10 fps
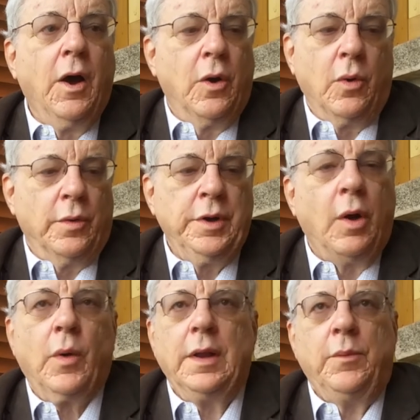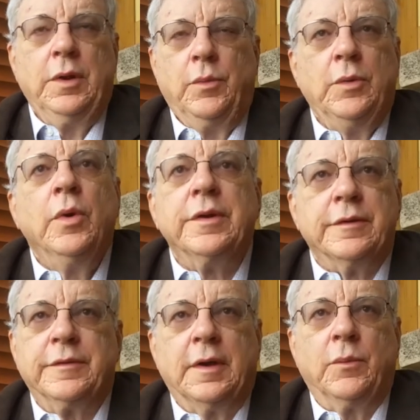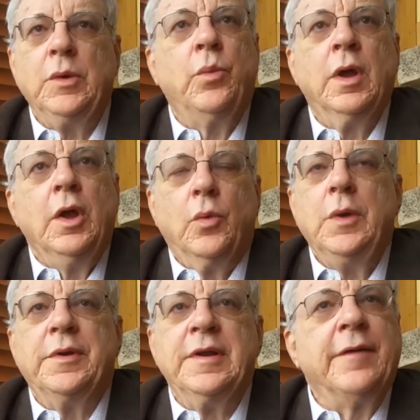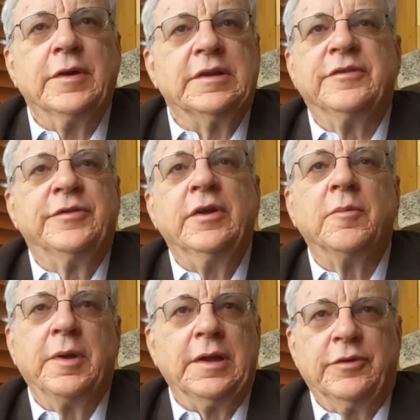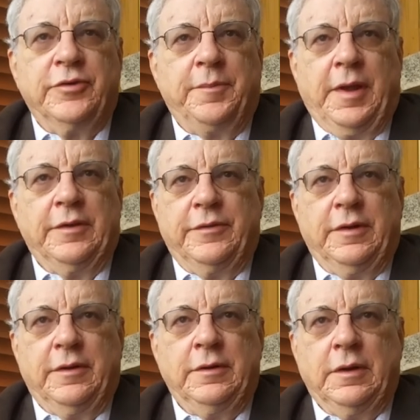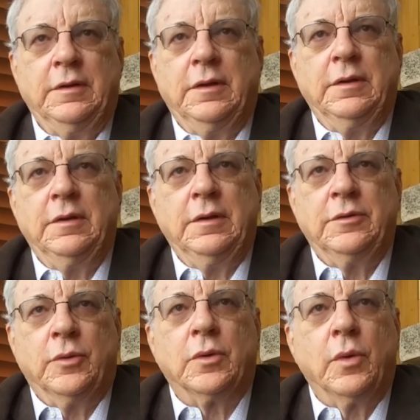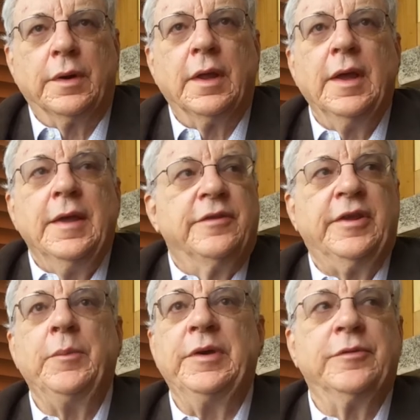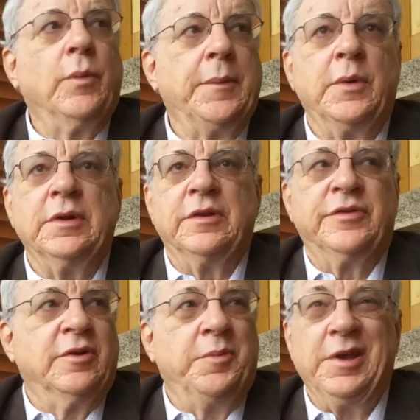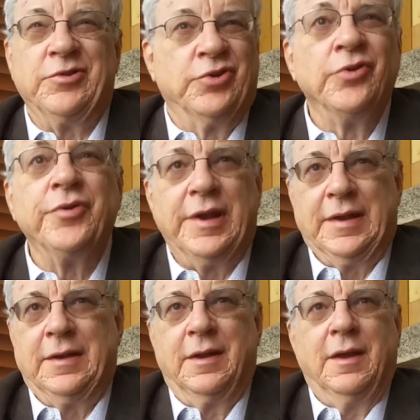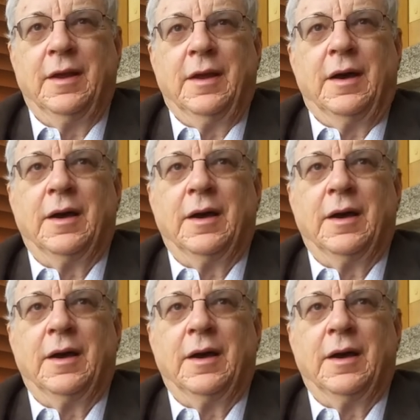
No, no, I, we, we wouldn't. Uh, we we would never consider bringing a chimpanzee in, in, in, into a court. The same reason why we wouldn't consider bringing children in. Mm-hmm.